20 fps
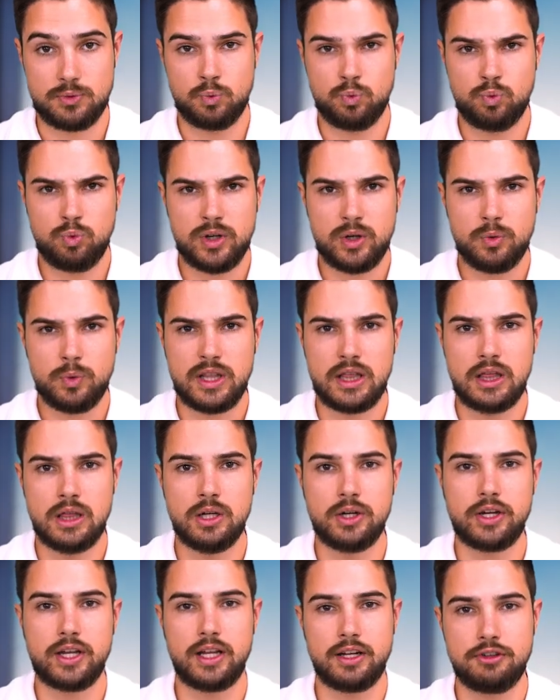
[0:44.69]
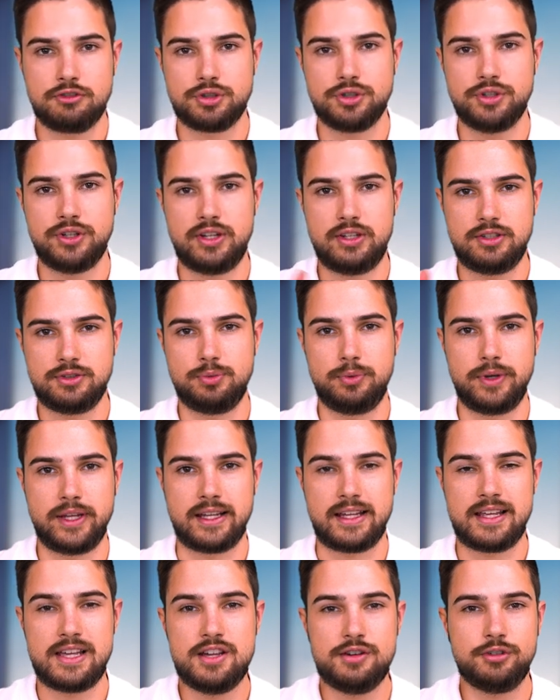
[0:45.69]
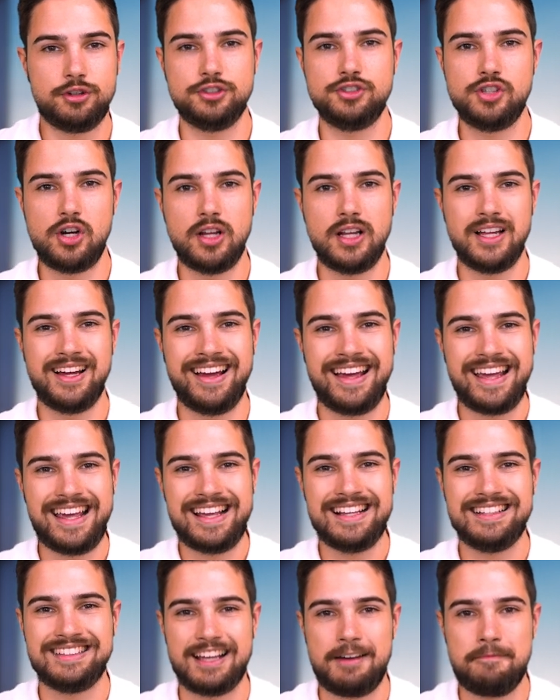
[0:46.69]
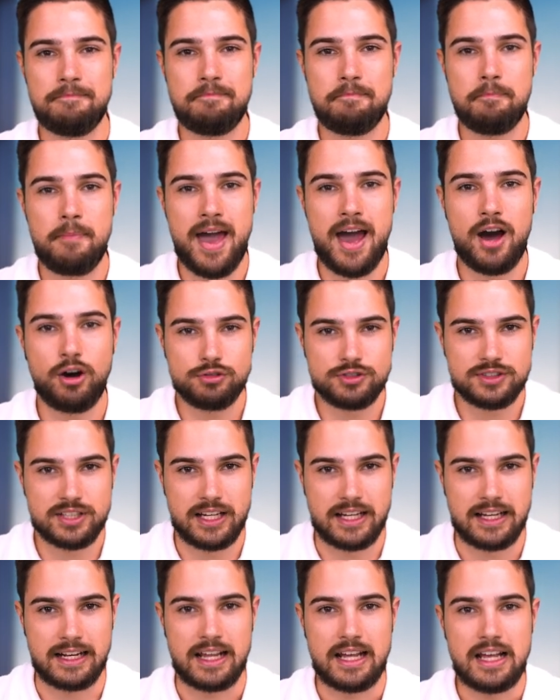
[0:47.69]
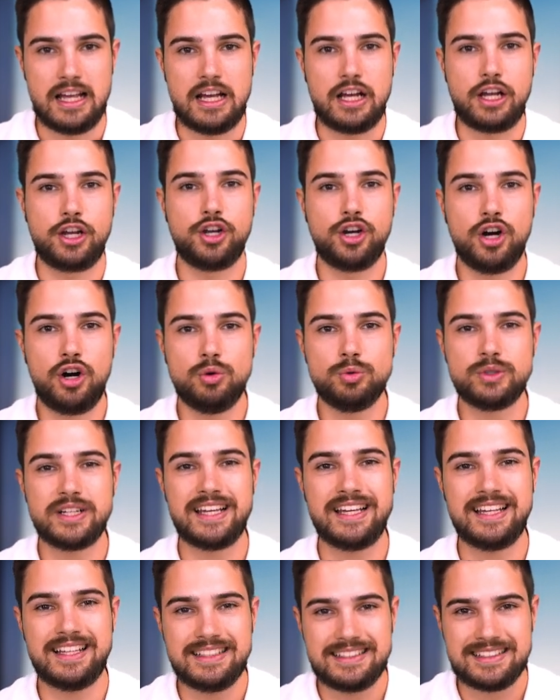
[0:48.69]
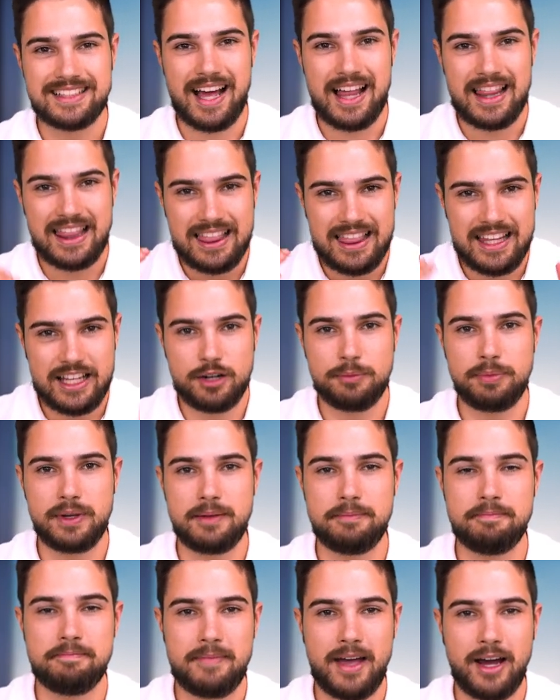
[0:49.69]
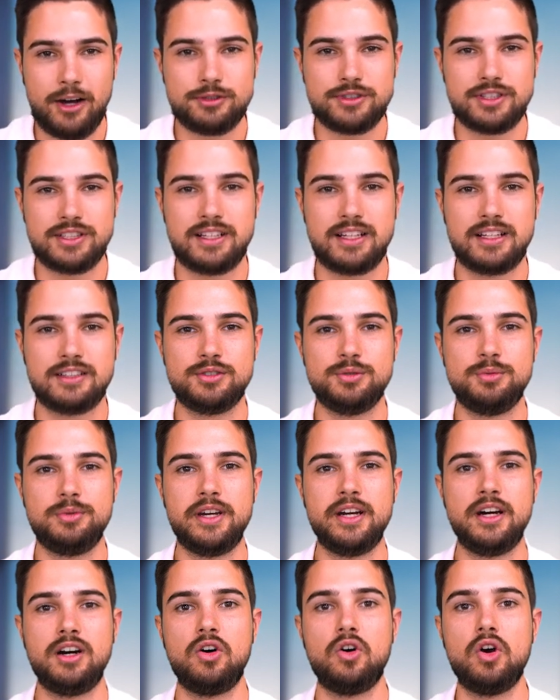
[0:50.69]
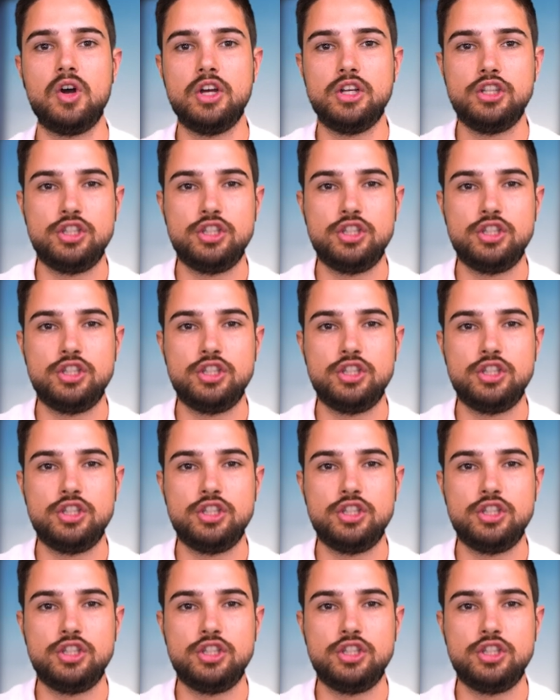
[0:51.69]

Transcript: What are we looking through this week? Euro dollar is melting. Gold is a little bit melting as well.